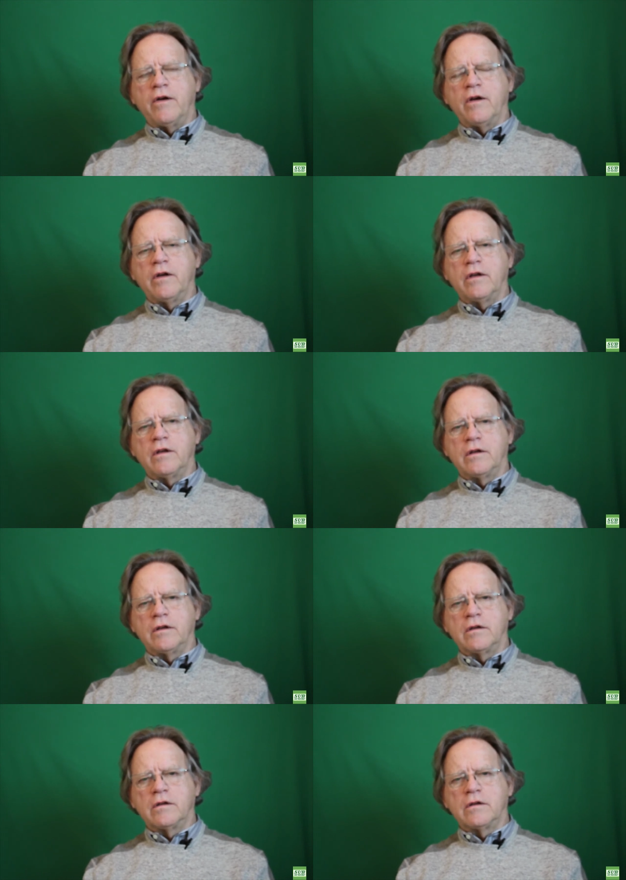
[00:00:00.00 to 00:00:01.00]

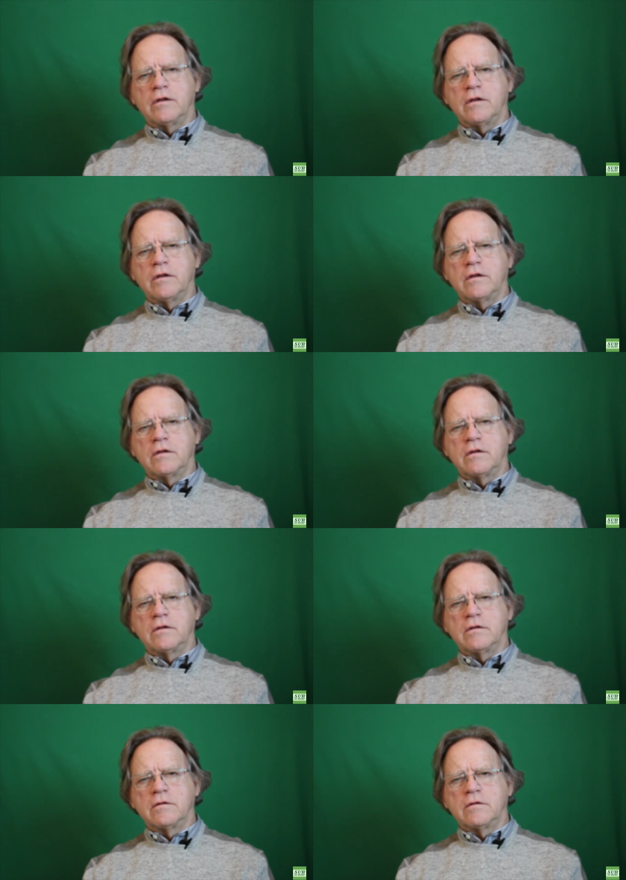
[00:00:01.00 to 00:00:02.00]

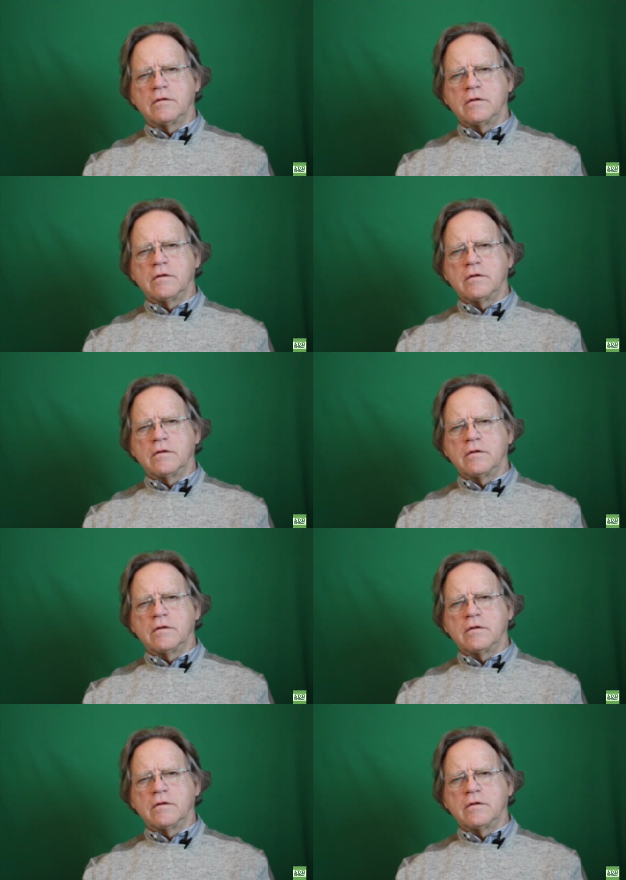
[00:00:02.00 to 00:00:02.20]
[no speech]